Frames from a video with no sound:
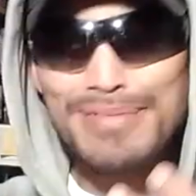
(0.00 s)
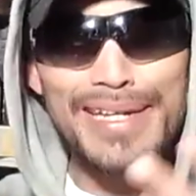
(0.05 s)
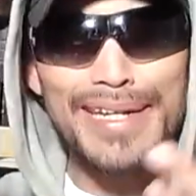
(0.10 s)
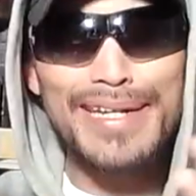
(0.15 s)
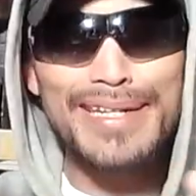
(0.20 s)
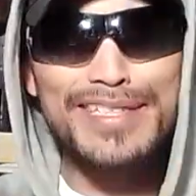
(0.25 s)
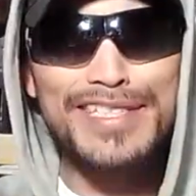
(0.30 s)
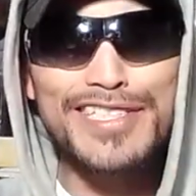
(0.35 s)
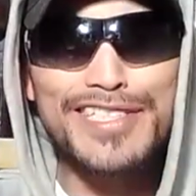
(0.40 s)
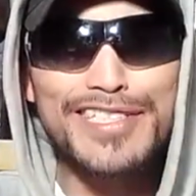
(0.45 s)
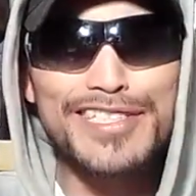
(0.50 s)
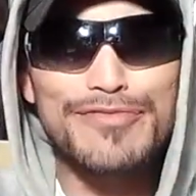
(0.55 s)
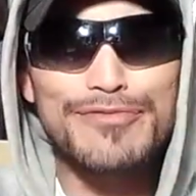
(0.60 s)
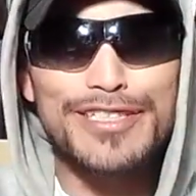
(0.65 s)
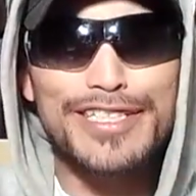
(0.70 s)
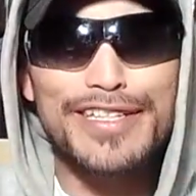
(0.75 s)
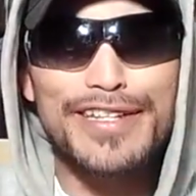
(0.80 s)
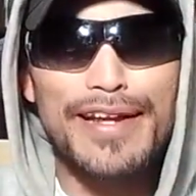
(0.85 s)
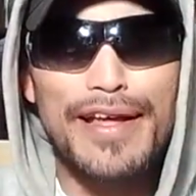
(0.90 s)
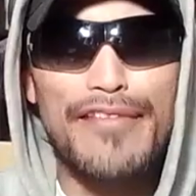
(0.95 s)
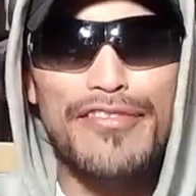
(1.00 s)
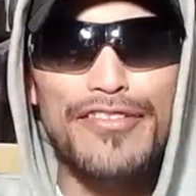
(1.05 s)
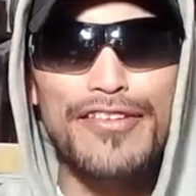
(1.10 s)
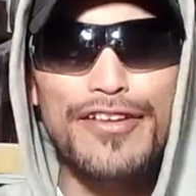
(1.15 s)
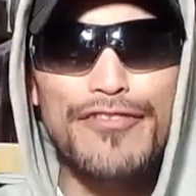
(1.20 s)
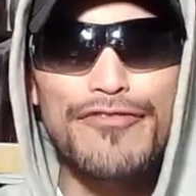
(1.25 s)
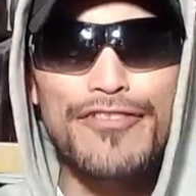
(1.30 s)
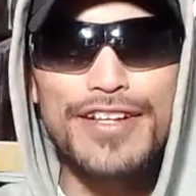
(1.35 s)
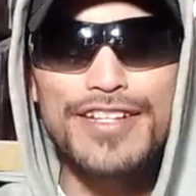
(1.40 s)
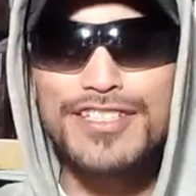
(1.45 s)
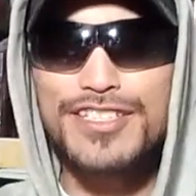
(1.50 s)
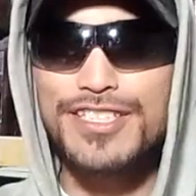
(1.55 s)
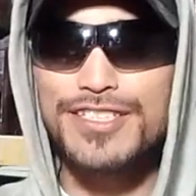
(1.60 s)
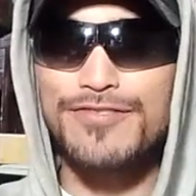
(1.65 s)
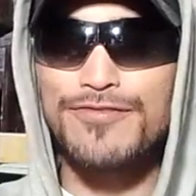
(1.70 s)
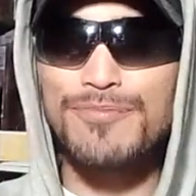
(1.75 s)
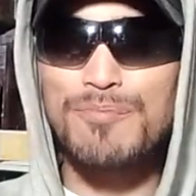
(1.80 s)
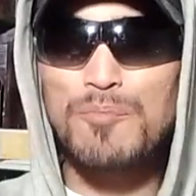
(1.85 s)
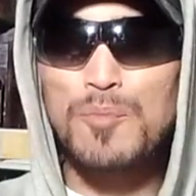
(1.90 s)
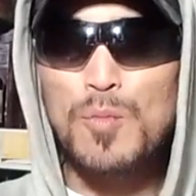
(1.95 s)
yeah, it's just really nothing
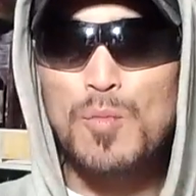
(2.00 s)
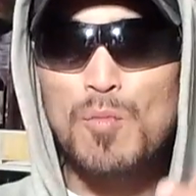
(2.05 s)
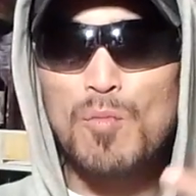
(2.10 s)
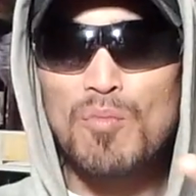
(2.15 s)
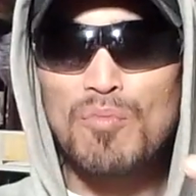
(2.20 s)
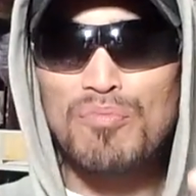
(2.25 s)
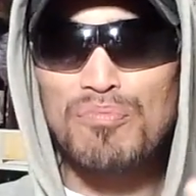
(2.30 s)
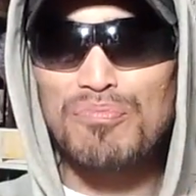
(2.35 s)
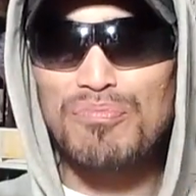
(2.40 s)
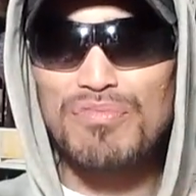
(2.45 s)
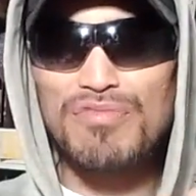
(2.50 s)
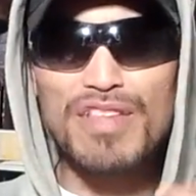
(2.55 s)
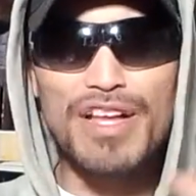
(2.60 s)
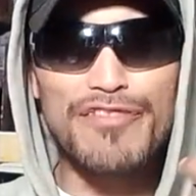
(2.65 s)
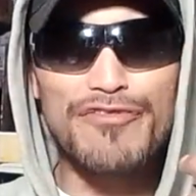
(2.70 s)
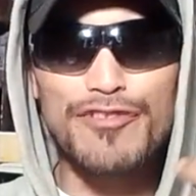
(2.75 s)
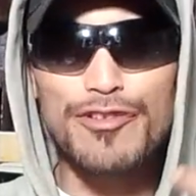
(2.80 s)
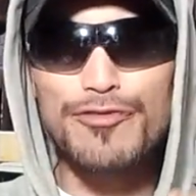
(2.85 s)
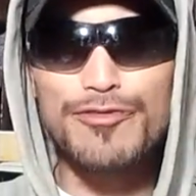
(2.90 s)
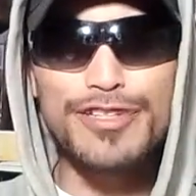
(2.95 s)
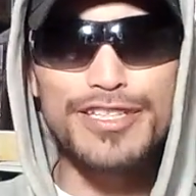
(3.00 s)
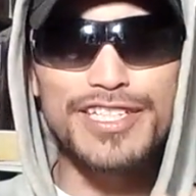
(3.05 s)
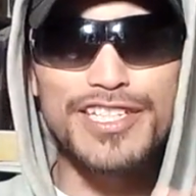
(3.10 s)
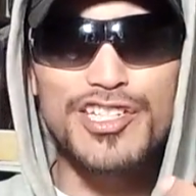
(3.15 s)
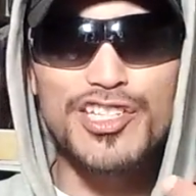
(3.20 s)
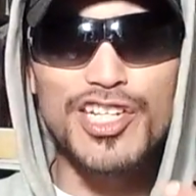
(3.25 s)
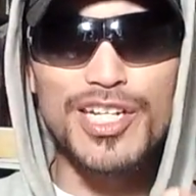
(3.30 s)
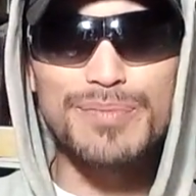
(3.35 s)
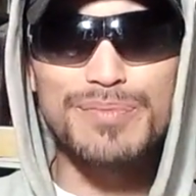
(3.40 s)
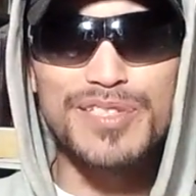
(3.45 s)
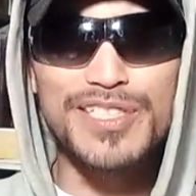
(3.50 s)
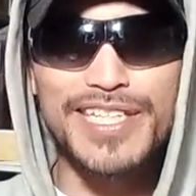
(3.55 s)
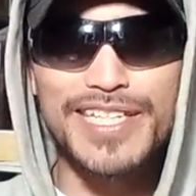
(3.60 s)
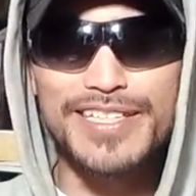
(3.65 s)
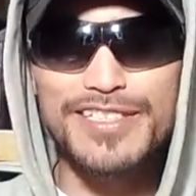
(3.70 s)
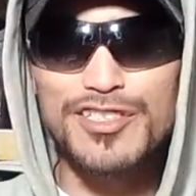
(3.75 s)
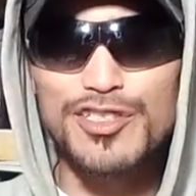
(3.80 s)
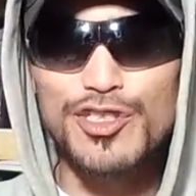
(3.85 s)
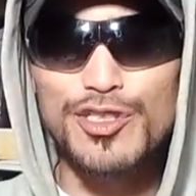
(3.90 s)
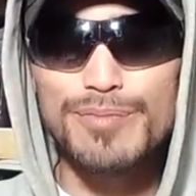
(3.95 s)
offensive. Nothing really jumps
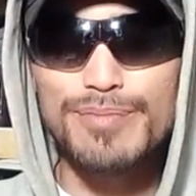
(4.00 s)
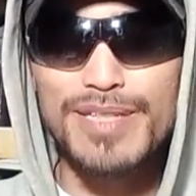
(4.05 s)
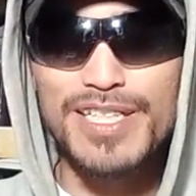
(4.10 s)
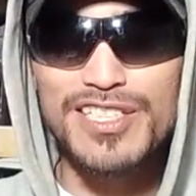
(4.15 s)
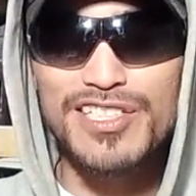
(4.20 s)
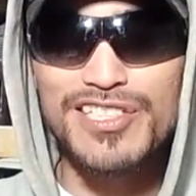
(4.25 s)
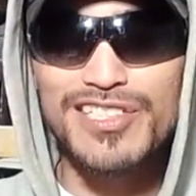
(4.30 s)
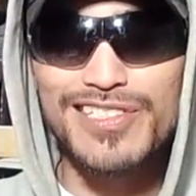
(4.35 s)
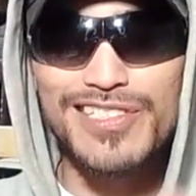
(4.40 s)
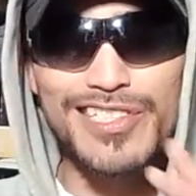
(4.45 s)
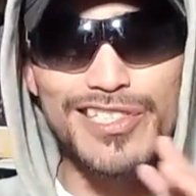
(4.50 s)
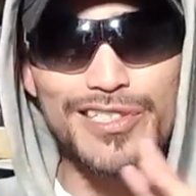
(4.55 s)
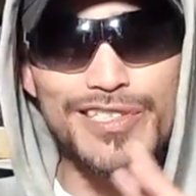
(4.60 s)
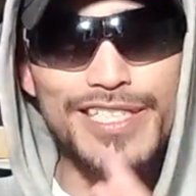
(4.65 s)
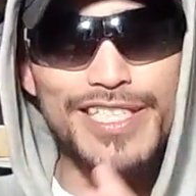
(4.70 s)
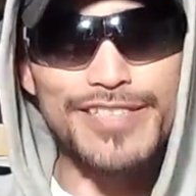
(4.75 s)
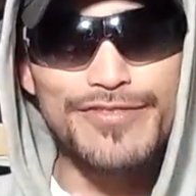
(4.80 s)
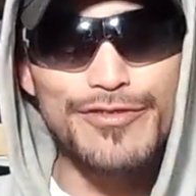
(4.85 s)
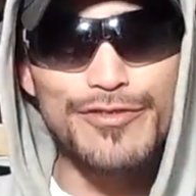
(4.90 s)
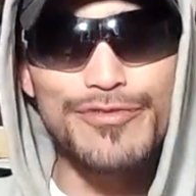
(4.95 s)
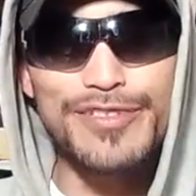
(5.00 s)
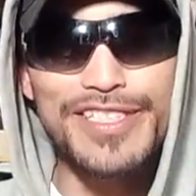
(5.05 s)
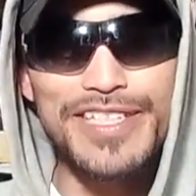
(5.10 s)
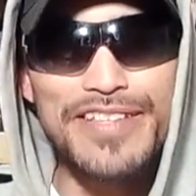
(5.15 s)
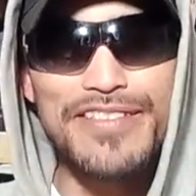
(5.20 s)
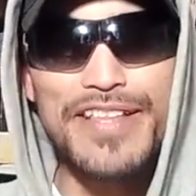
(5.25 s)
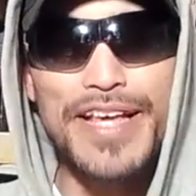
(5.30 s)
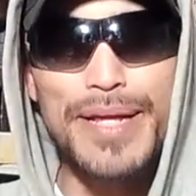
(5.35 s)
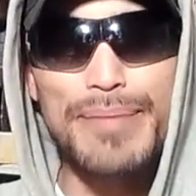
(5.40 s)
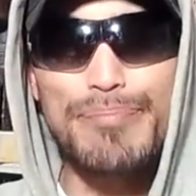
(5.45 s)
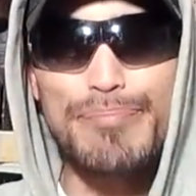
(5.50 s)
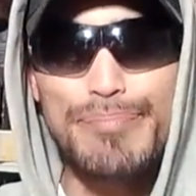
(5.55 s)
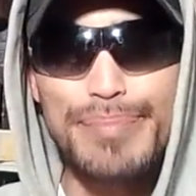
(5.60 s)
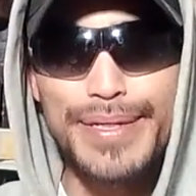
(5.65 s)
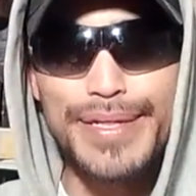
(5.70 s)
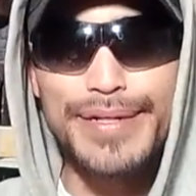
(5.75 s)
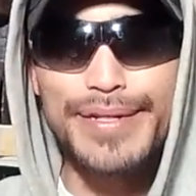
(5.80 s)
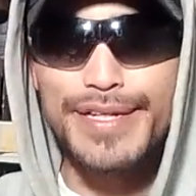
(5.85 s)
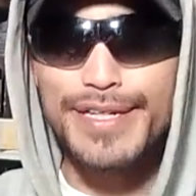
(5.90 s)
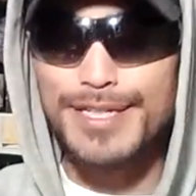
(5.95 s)
out too much. It's not even really that
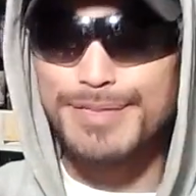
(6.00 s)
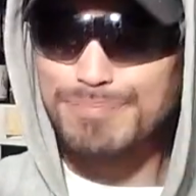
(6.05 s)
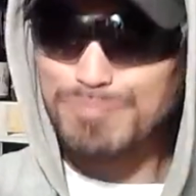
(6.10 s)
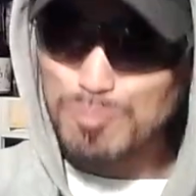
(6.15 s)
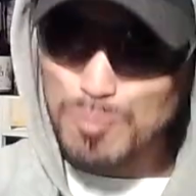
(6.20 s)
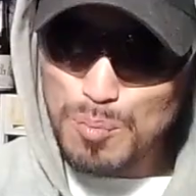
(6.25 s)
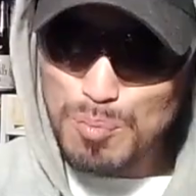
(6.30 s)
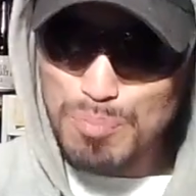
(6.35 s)
bitter.